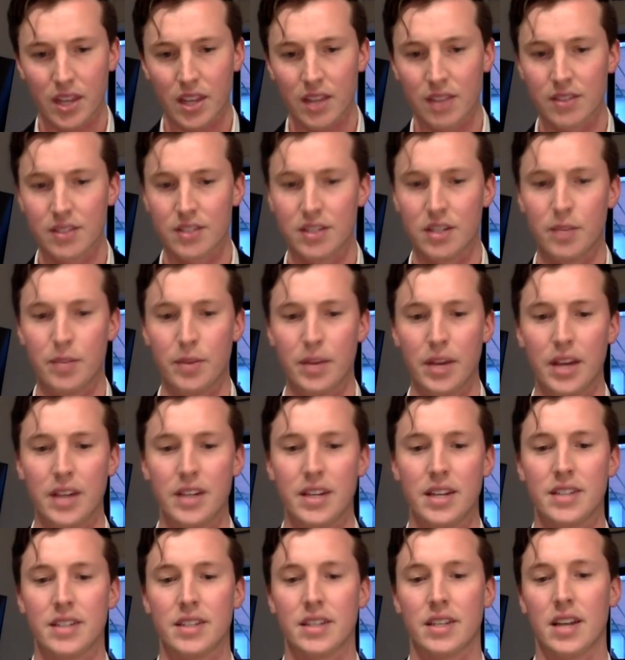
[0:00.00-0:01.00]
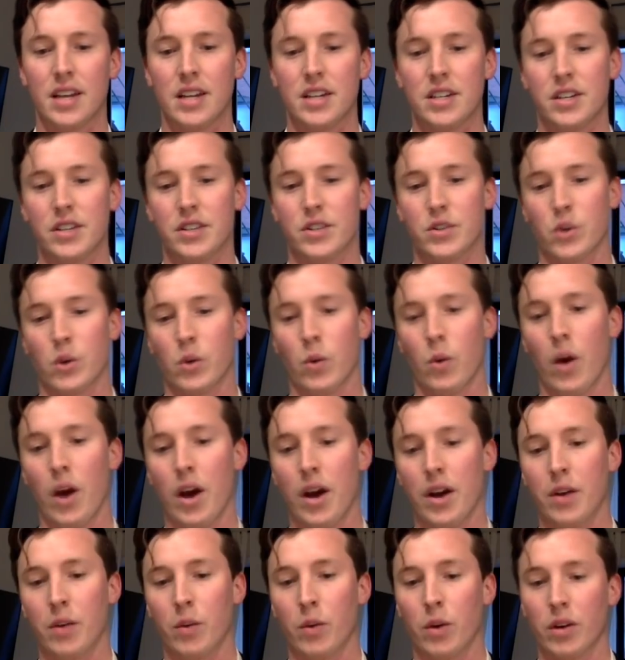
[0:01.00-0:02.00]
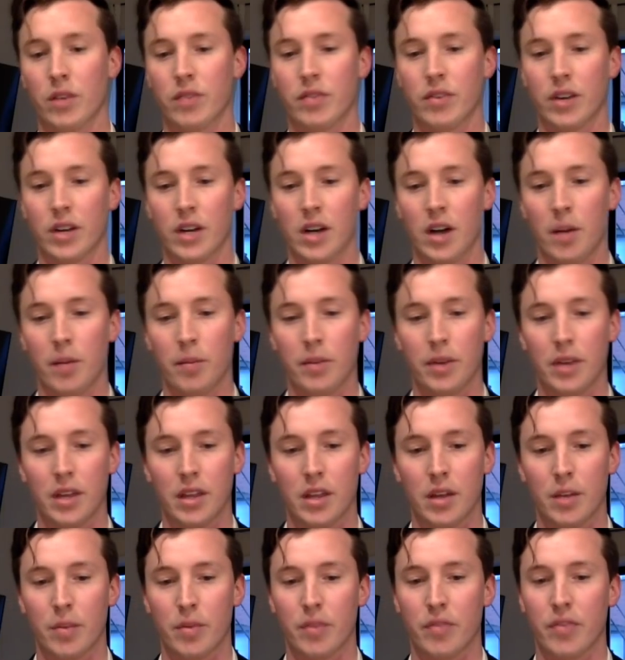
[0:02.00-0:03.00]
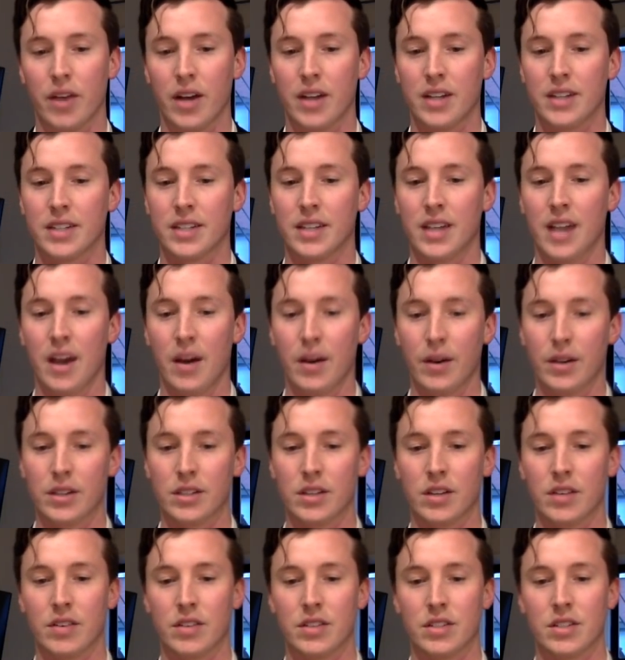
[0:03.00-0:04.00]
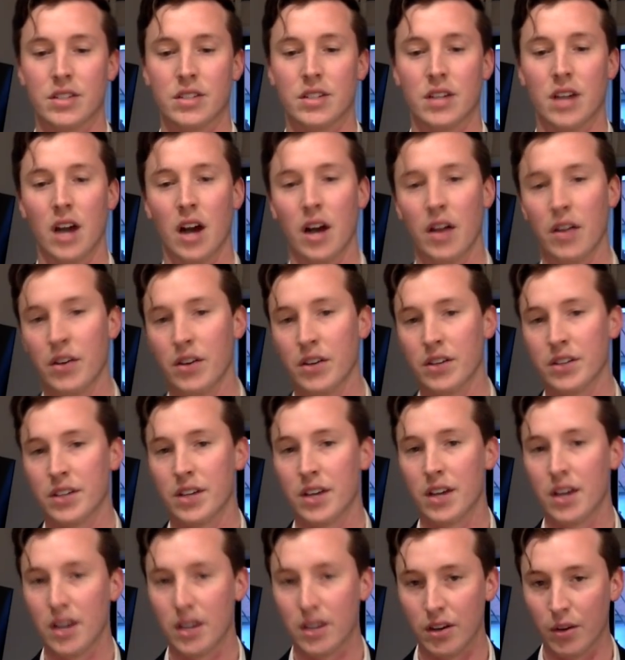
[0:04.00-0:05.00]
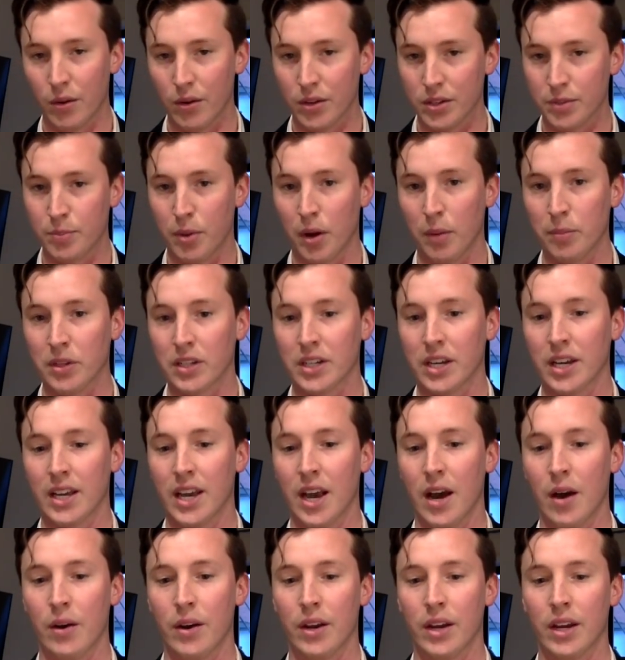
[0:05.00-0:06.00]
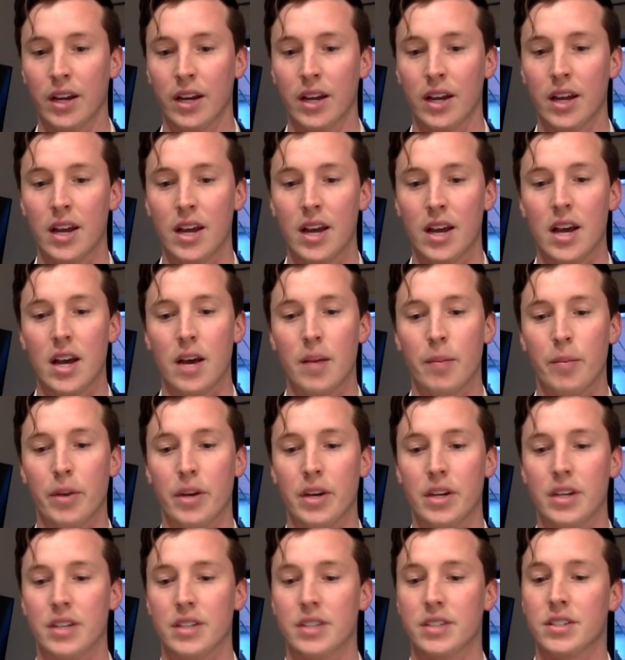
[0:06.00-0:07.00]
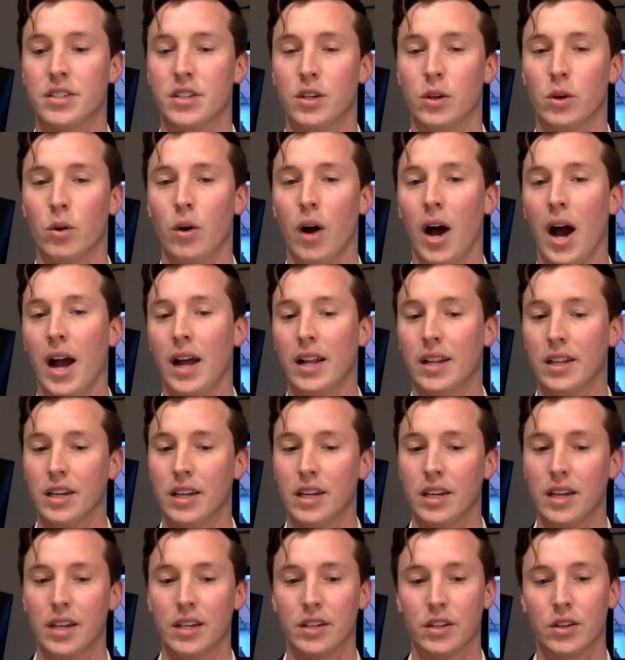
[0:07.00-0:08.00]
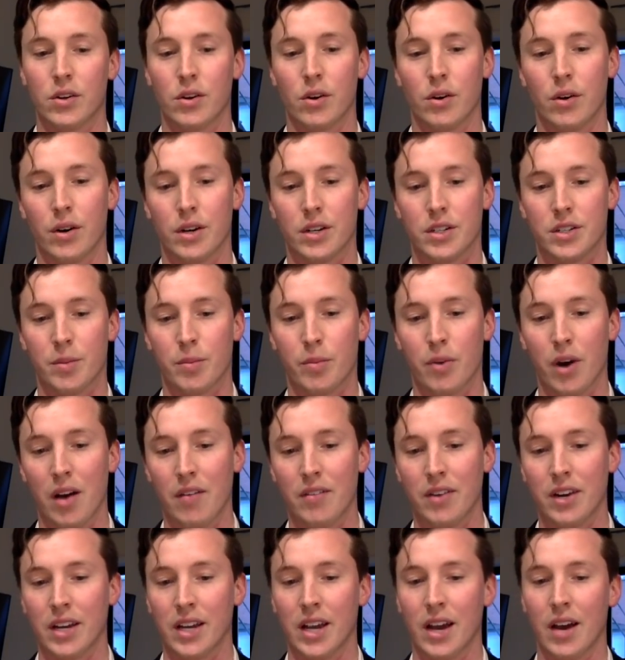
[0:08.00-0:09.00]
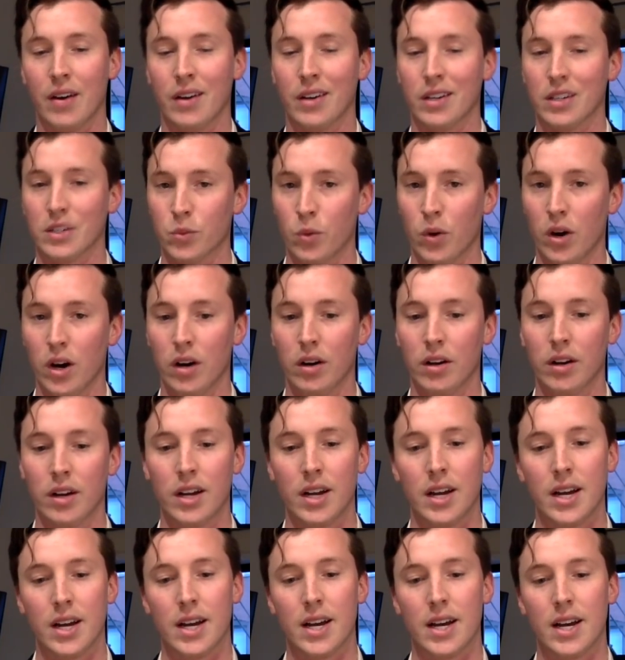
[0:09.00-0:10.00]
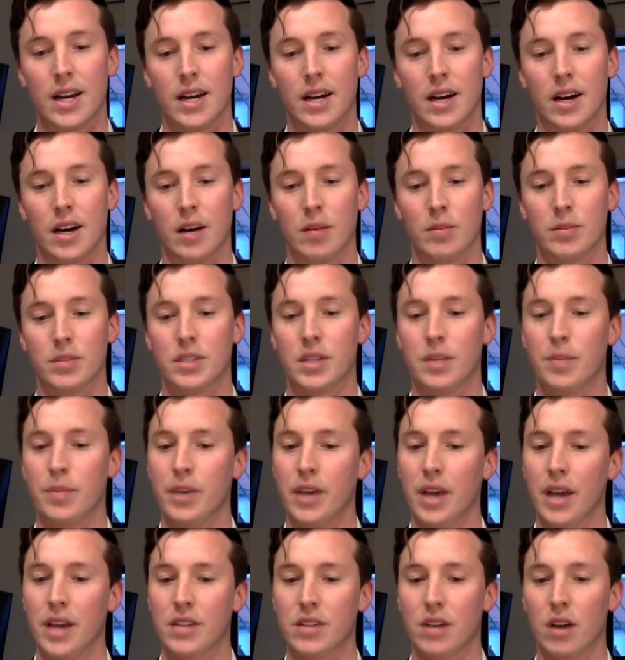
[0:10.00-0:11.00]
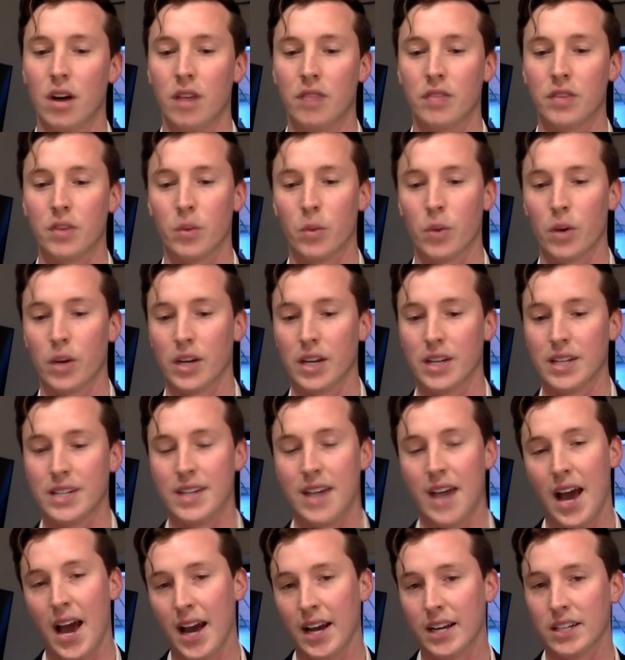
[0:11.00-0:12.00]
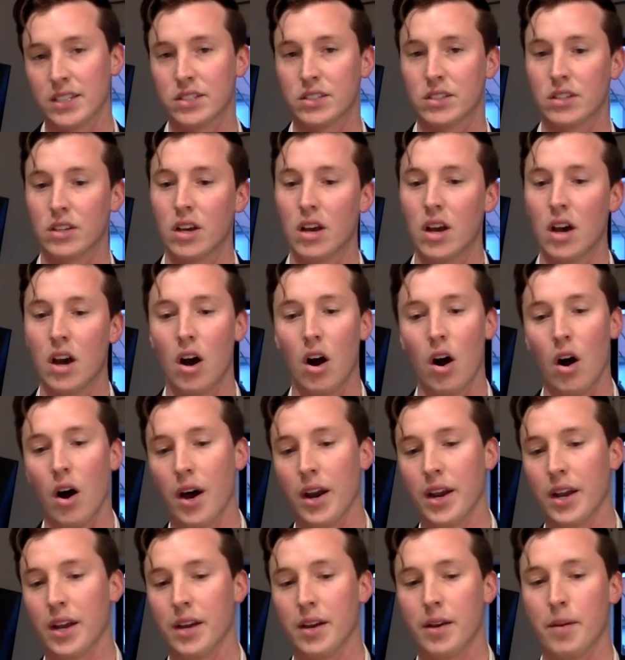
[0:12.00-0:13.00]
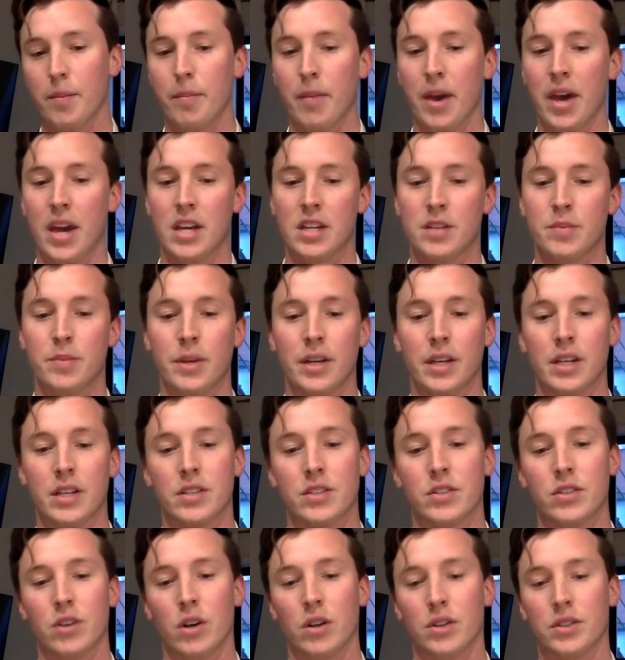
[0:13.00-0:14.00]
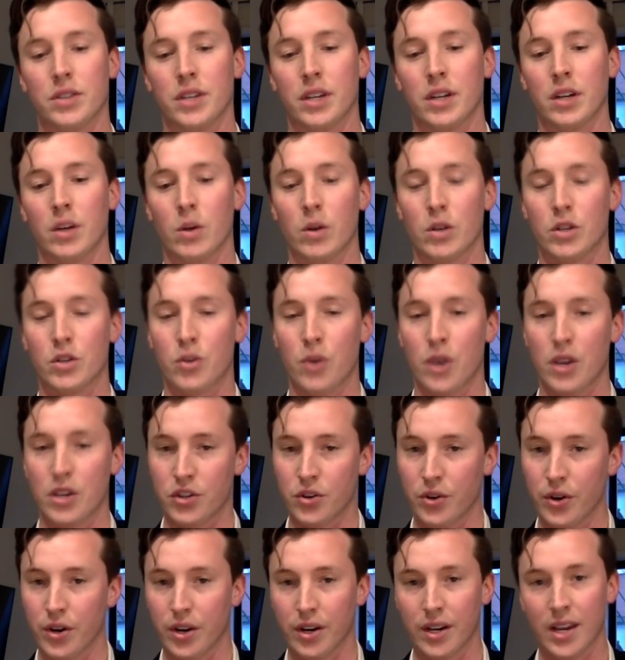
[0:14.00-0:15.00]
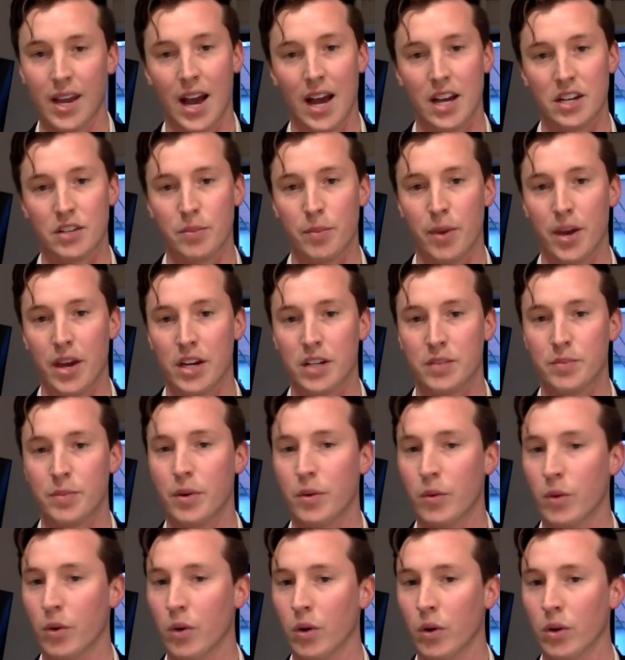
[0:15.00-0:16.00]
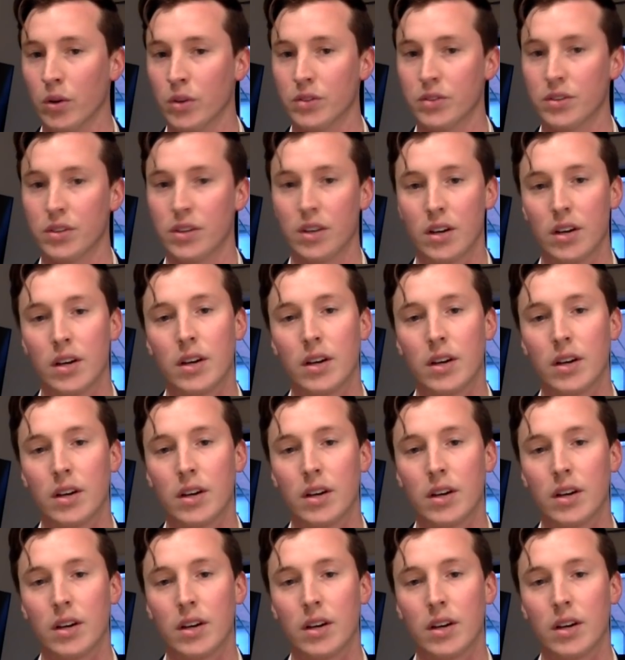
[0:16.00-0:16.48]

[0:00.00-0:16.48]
The CPA designation is required to work for a company that provides accounting services to others, known as public accounting, but it is still highly encouraged in private accounting as well. CPAs often work in tax, audit, management consulting, or treasury or cash management roles.